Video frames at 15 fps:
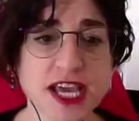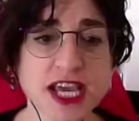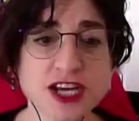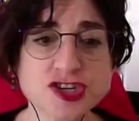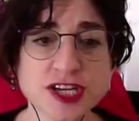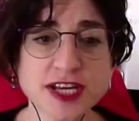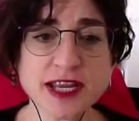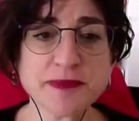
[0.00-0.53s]

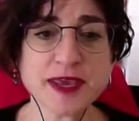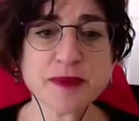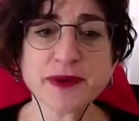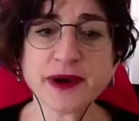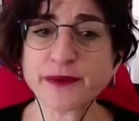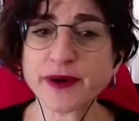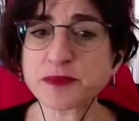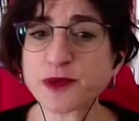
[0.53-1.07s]
GDP by
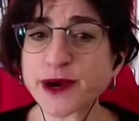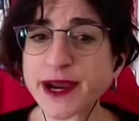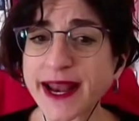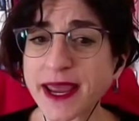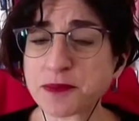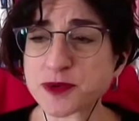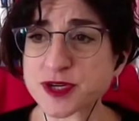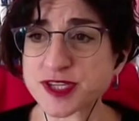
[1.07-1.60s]

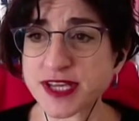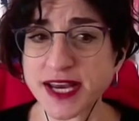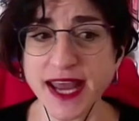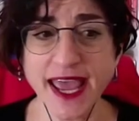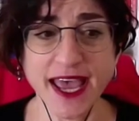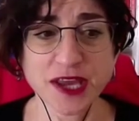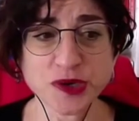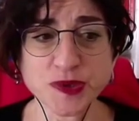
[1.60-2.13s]
1.8%
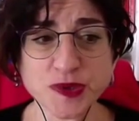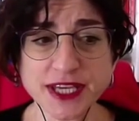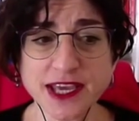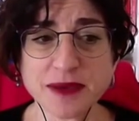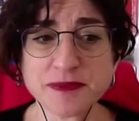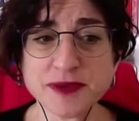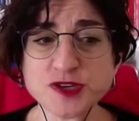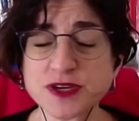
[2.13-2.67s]
annually
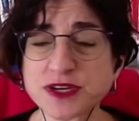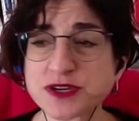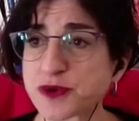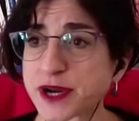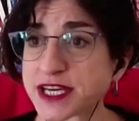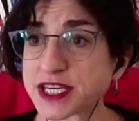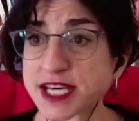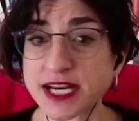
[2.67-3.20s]
between
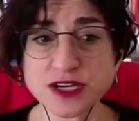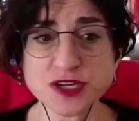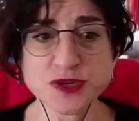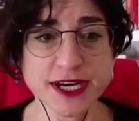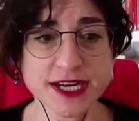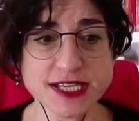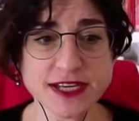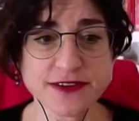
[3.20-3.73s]
2010 and
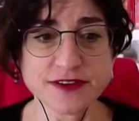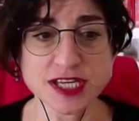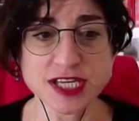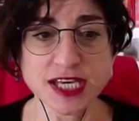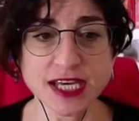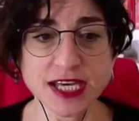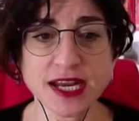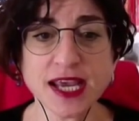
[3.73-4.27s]

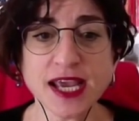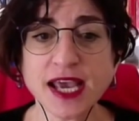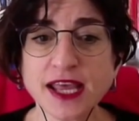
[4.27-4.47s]
2017.